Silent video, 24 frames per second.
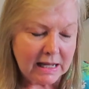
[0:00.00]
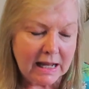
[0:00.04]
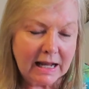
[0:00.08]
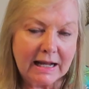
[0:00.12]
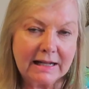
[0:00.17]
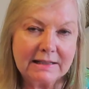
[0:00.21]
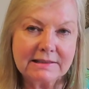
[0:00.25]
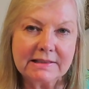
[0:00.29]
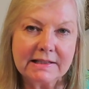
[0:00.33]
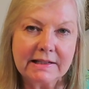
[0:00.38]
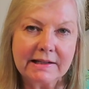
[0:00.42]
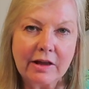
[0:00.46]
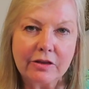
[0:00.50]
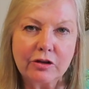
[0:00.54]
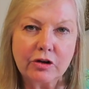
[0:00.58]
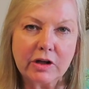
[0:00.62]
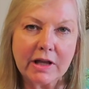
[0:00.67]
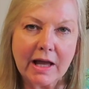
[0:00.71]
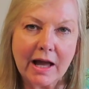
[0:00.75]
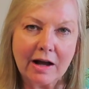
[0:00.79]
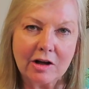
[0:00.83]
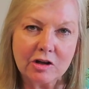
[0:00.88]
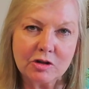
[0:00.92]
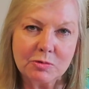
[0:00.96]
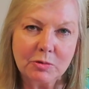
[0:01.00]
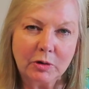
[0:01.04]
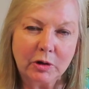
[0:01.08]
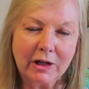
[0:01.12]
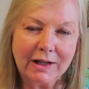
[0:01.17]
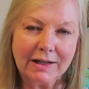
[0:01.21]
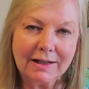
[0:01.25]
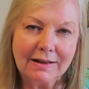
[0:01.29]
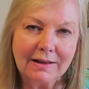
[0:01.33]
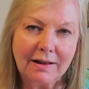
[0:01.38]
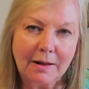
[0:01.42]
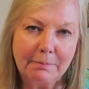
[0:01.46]
It's another
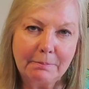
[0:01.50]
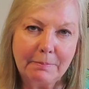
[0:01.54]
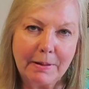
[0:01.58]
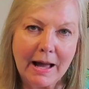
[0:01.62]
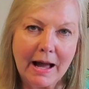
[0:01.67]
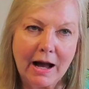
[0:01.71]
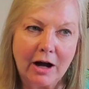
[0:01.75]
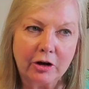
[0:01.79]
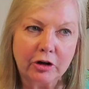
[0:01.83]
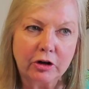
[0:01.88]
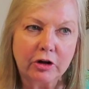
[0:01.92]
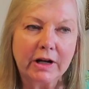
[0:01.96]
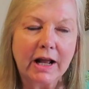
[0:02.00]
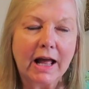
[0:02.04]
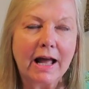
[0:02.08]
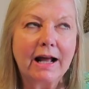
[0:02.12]
Cashmerette club pattern,